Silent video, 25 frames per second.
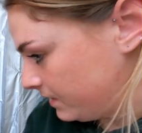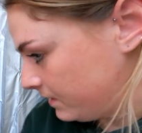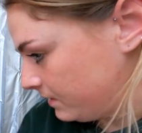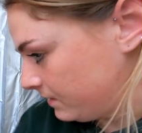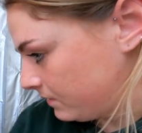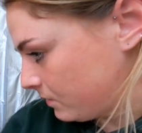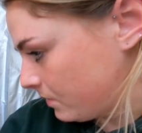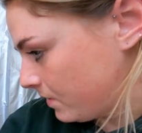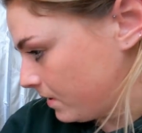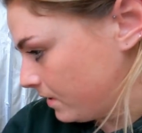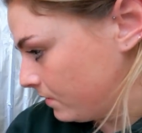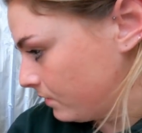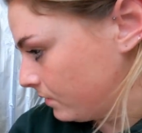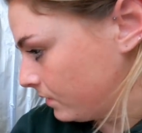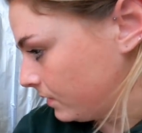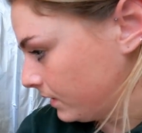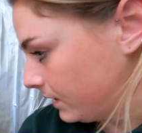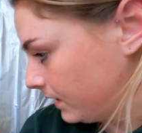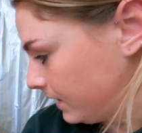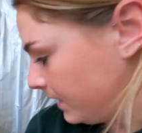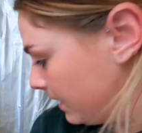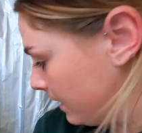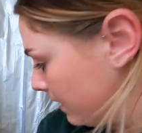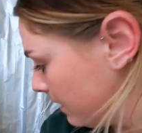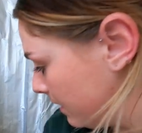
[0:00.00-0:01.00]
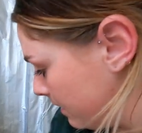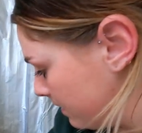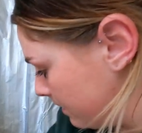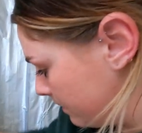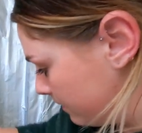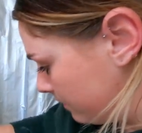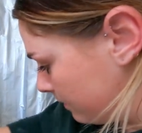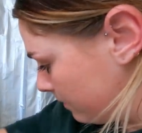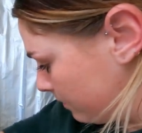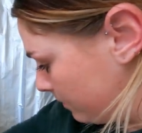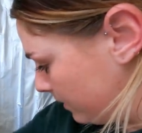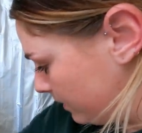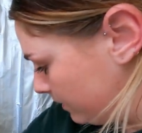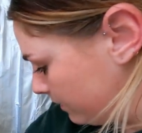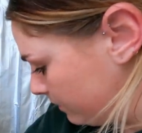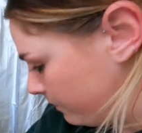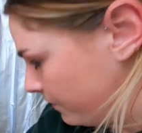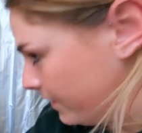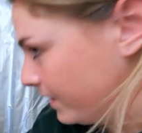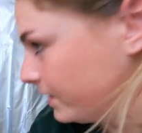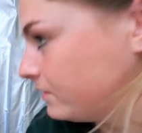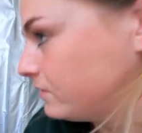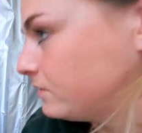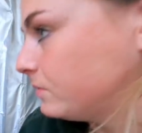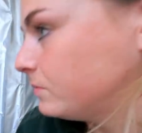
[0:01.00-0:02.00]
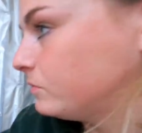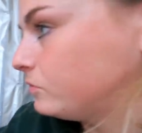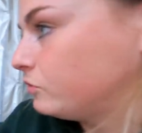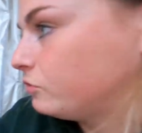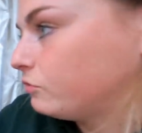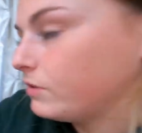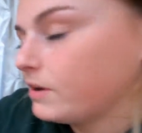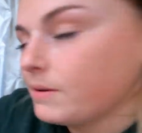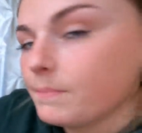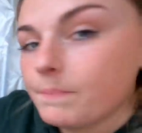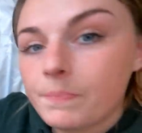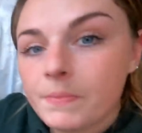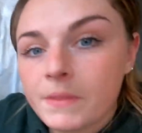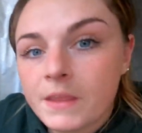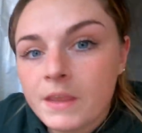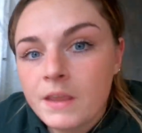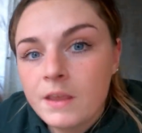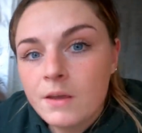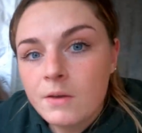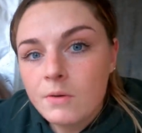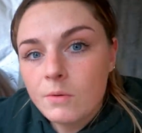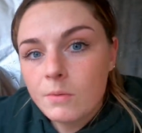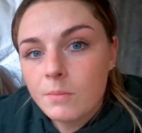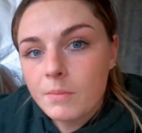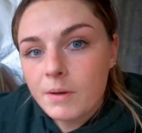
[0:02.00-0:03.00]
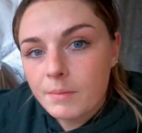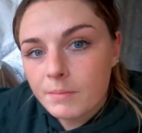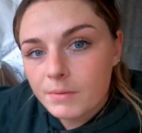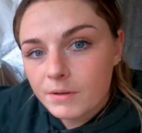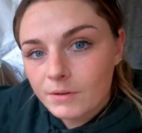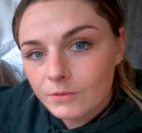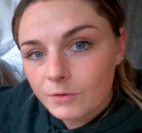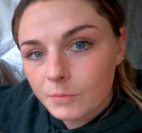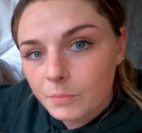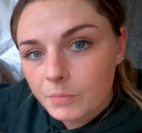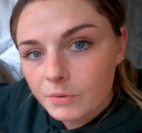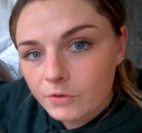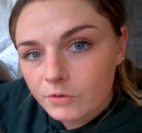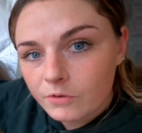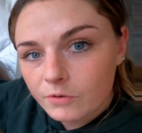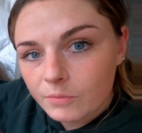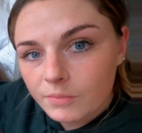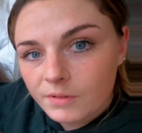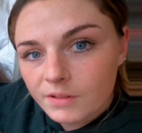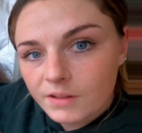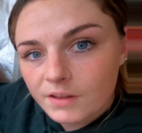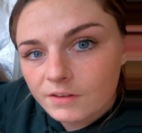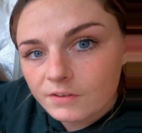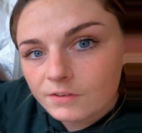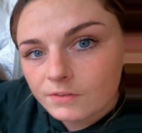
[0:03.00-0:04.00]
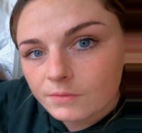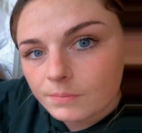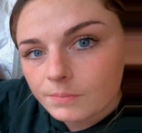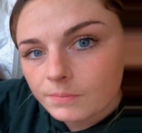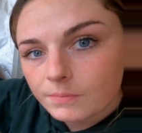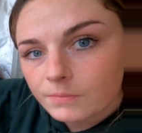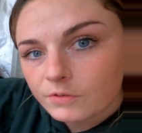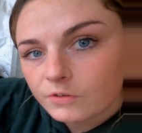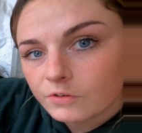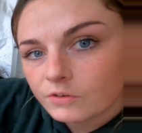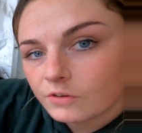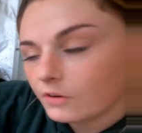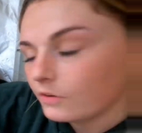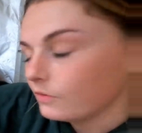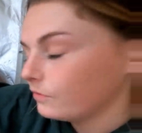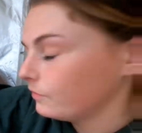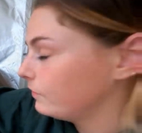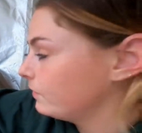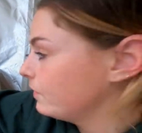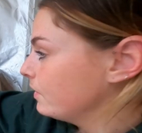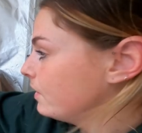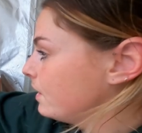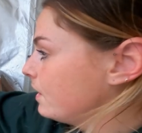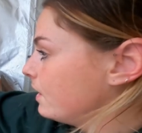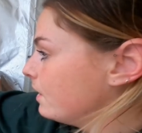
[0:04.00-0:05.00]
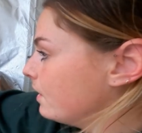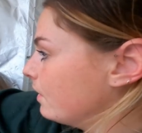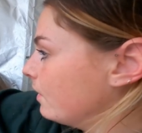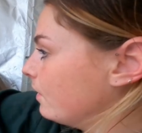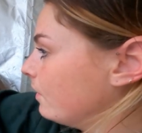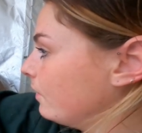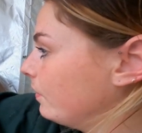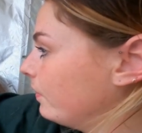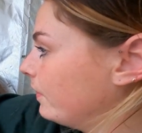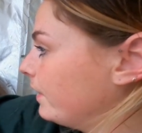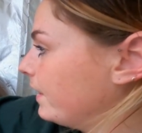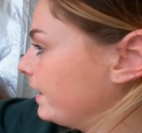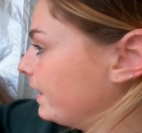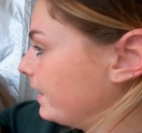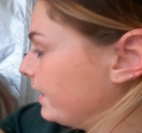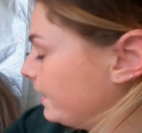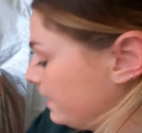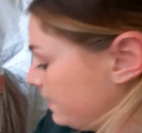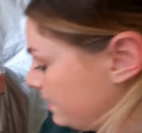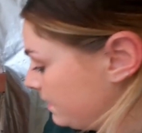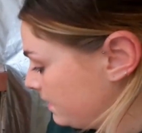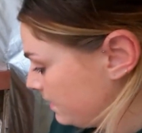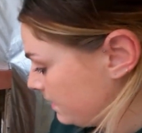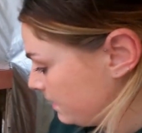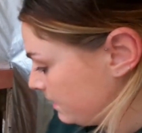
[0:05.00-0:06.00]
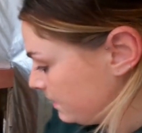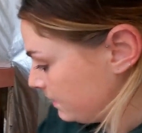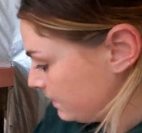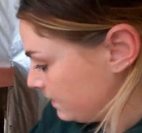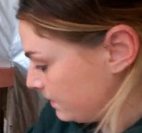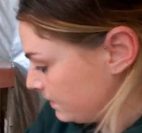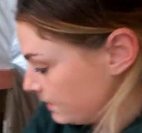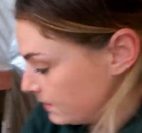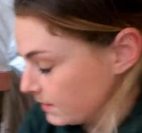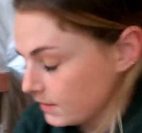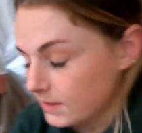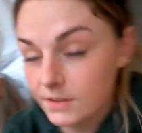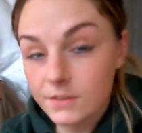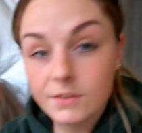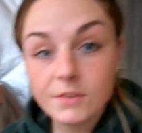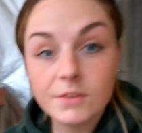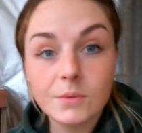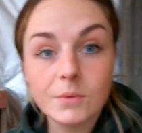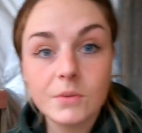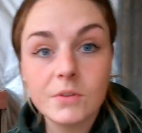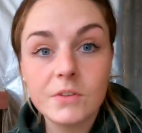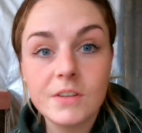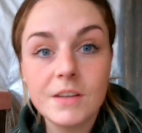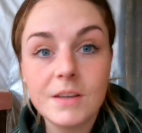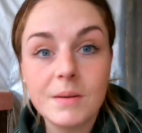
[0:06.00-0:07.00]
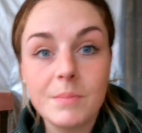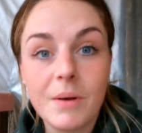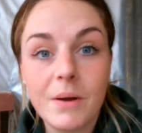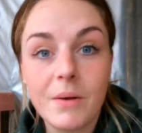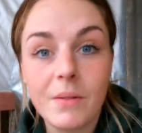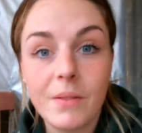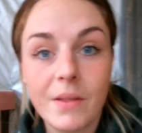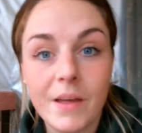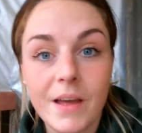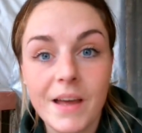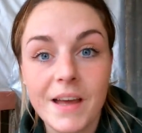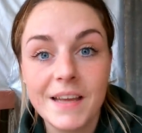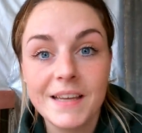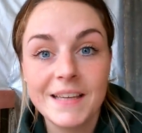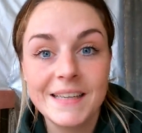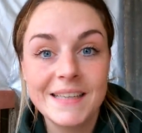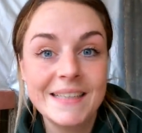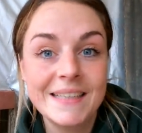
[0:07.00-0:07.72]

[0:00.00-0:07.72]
it's quite ugly, so we need to find some trim. We might be able to put some of this stuff on there. So we'll see about that.